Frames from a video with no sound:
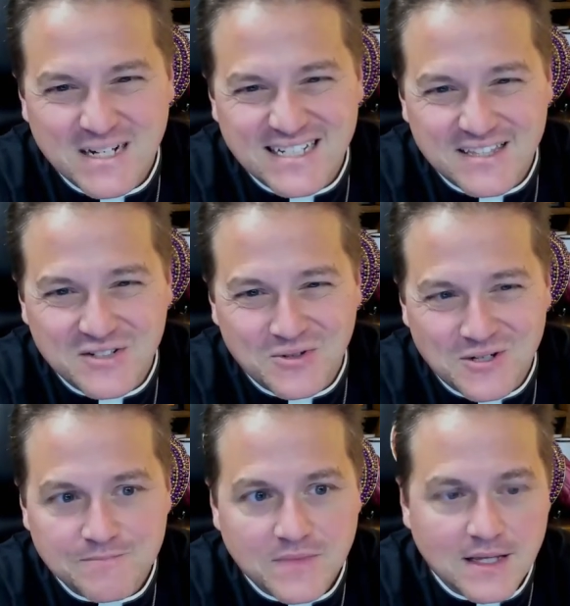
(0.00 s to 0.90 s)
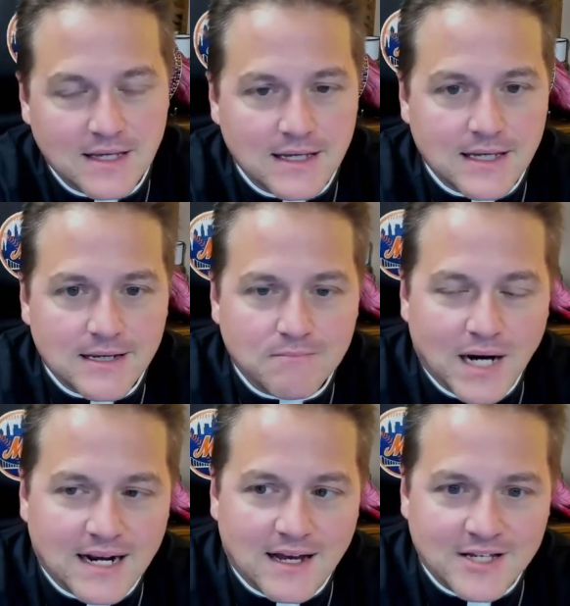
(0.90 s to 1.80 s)
at the door,
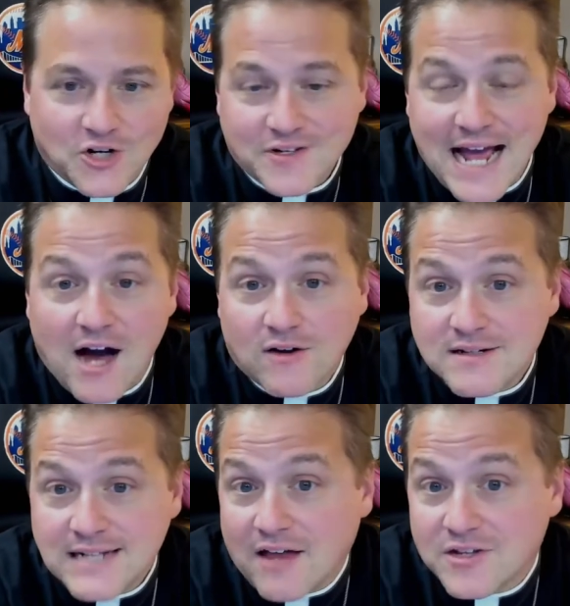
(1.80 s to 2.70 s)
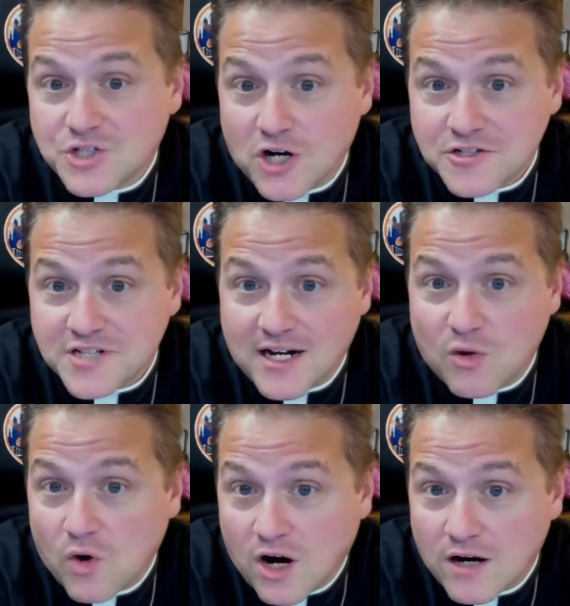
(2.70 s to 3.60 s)
but you know, now the charger's not going
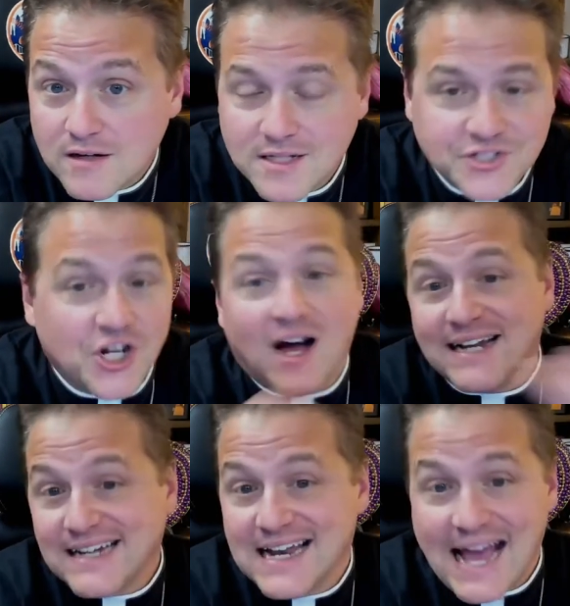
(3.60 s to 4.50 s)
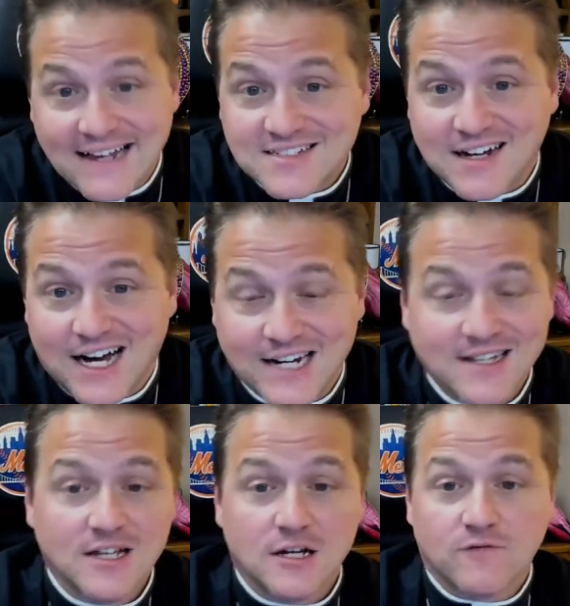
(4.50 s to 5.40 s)
to work. 'Cause you know, I didn't ask God
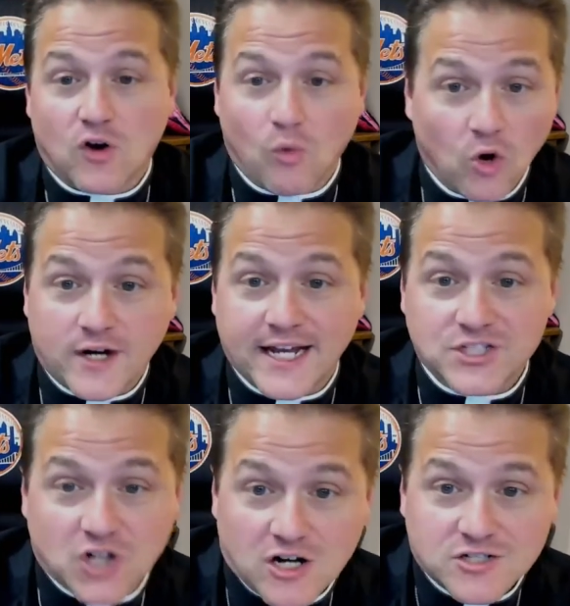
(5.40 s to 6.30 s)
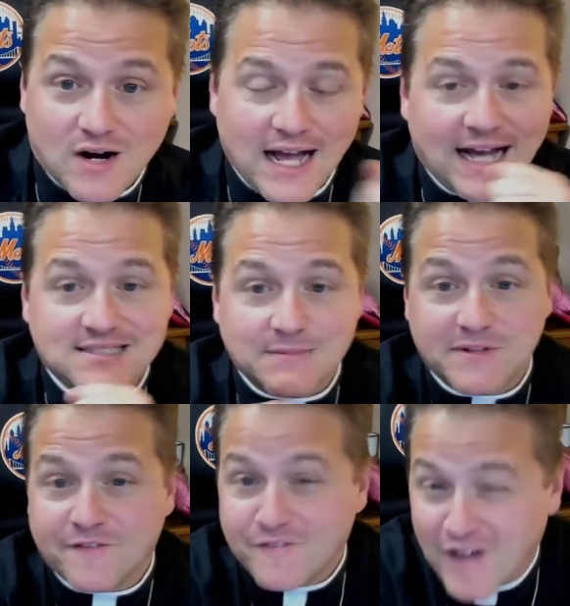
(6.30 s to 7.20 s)
for a working charger. I asked him to
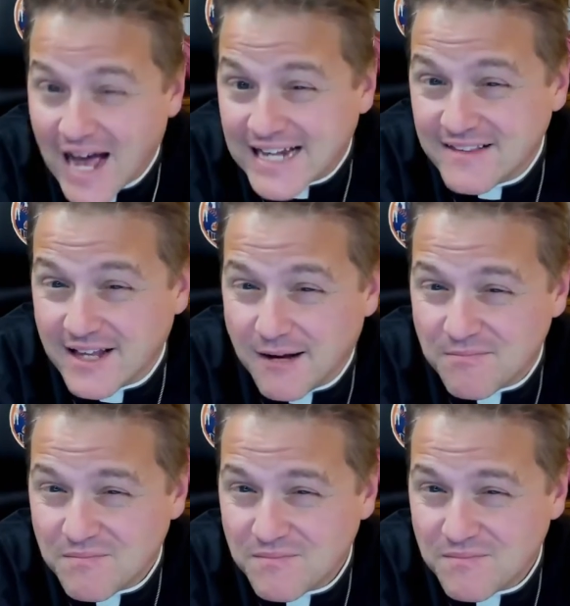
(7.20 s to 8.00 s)
find them.